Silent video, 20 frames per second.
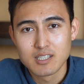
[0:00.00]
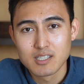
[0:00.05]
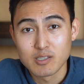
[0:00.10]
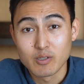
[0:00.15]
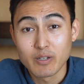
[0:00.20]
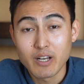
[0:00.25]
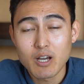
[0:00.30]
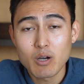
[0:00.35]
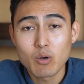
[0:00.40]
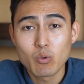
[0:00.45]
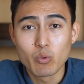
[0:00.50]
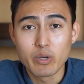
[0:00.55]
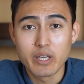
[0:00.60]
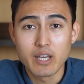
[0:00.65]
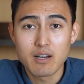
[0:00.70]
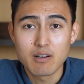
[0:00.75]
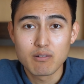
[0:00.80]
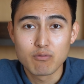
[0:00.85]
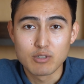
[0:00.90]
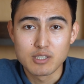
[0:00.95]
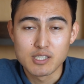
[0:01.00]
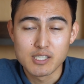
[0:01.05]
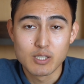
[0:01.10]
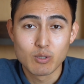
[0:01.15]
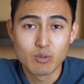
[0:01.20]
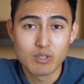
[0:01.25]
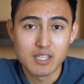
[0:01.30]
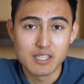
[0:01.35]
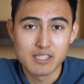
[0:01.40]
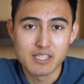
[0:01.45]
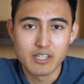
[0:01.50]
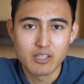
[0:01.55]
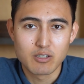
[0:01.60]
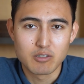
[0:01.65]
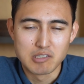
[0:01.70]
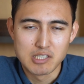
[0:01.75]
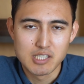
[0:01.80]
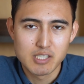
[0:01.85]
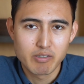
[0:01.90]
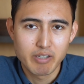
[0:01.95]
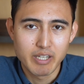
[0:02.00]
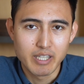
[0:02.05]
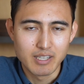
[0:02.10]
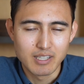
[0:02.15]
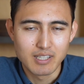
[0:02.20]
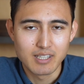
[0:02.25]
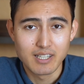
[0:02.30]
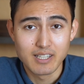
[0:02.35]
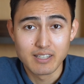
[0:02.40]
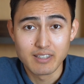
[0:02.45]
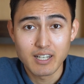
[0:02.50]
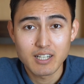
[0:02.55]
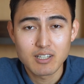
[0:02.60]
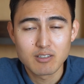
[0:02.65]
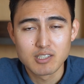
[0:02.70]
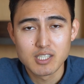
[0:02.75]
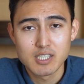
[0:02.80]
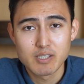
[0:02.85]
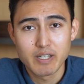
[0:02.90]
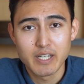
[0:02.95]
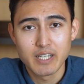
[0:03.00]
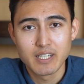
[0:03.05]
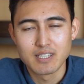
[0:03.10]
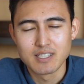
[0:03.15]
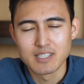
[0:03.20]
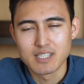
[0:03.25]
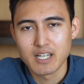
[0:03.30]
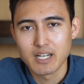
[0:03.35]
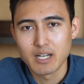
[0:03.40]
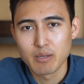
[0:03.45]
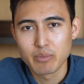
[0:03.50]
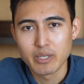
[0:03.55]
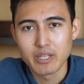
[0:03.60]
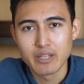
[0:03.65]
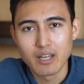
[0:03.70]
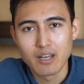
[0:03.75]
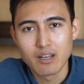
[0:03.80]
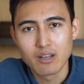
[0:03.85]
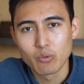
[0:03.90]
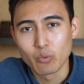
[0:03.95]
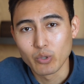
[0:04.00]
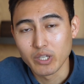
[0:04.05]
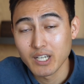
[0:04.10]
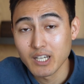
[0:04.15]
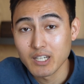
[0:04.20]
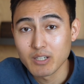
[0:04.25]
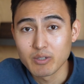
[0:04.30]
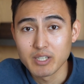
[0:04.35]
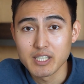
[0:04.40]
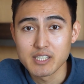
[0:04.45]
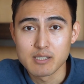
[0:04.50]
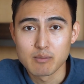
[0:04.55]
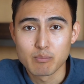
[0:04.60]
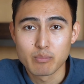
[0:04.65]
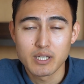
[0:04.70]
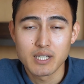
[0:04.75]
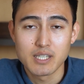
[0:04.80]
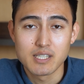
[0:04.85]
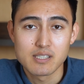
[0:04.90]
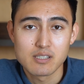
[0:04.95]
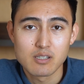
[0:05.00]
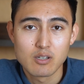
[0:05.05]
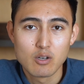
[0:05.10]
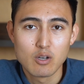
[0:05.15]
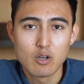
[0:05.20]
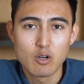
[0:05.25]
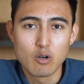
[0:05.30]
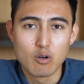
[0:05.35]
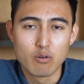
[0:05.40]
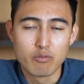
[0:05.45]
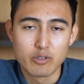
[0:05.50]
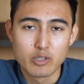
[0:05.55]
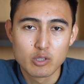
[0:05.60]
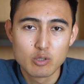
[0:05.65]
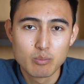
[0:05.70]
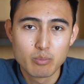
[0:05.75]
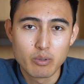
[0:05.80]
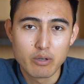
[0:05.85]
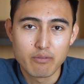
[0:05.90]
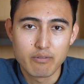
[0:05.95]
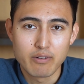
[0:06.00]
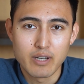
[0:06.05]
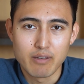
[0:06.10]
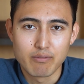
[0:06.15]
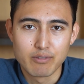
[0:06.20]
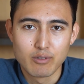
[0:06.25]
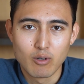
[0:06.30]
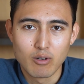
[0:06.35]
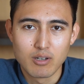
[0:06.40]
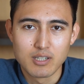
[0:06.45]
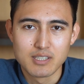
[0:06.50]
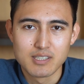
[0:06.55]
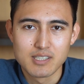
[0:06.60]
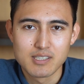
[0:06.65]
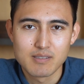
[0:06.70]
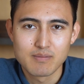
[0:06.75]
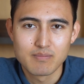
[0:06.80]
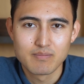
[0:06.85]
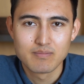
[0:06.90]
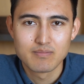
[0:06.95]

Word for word: So now we have what's known as a constraint, and that constraint is going to be that we can't raise the price over $2.50.